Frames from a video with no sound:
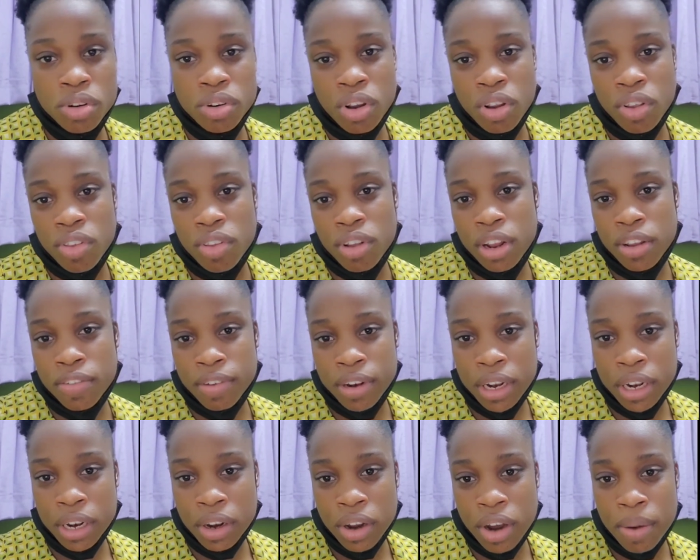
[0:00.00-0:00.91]
Just leave
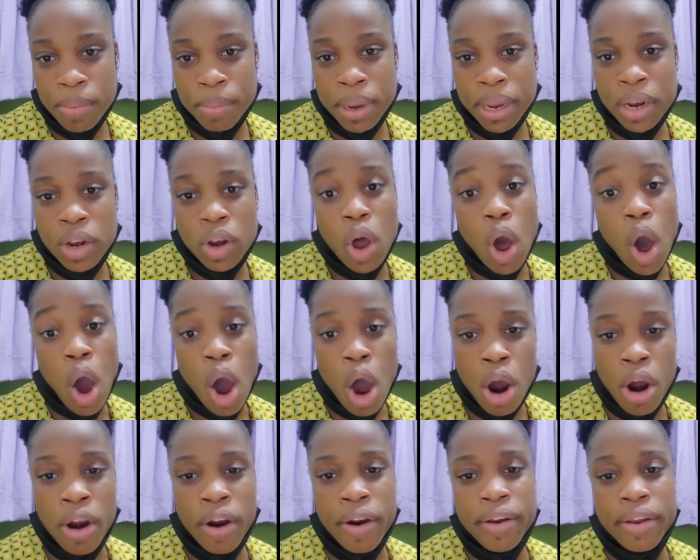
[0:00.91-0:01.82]
it in the comment,
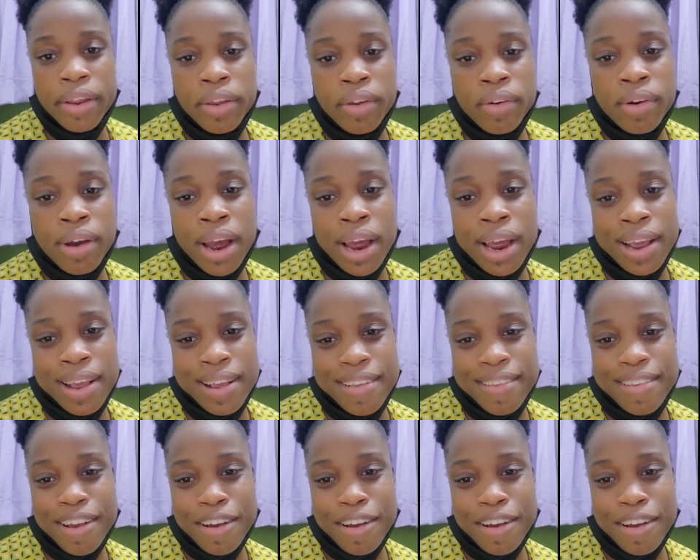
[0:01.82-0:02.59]
or you guys